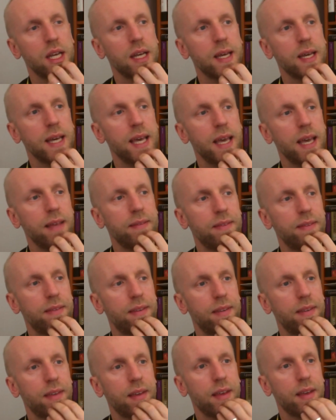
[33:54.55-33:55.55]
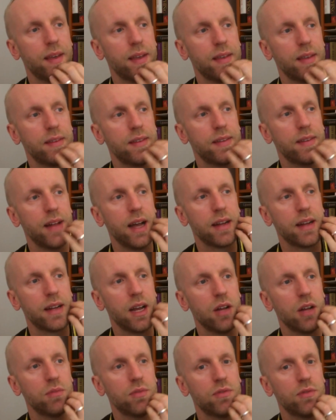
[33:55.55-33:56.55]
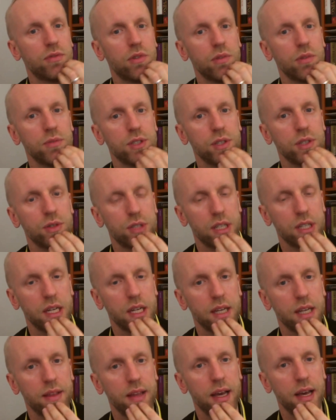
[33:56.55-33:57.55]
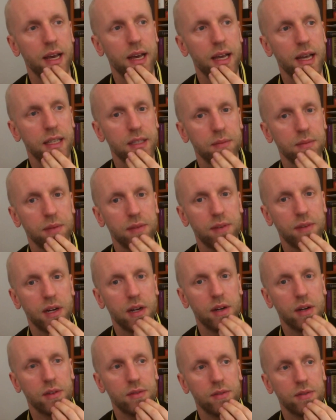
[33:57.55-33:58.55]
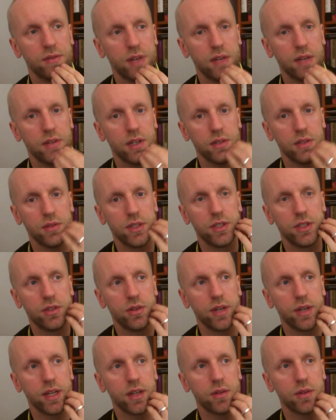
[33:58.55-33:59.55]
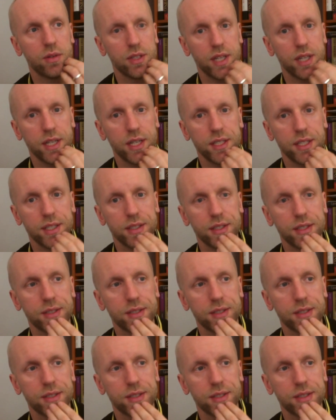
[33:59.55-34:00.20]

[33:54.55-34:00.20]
it slightly outperforms usually the S&P 500 during recessions.